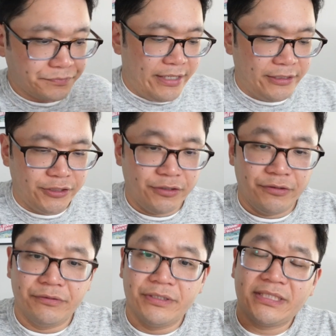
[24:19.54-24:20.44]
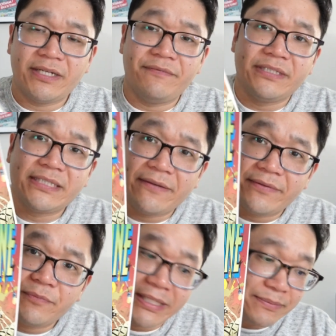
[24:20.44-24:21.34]
Issue
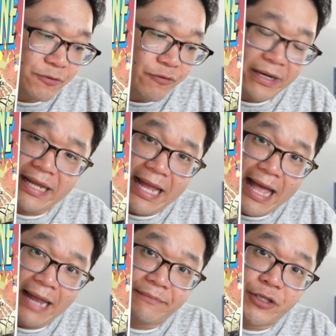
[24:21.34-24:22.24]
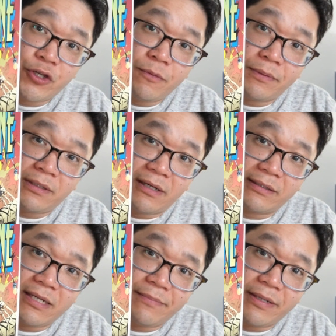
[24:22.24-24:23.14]
77, we got some great Adam Kubert
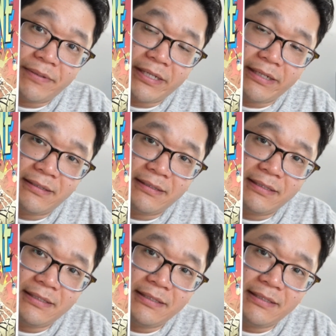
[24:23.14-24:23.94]
art coming up here.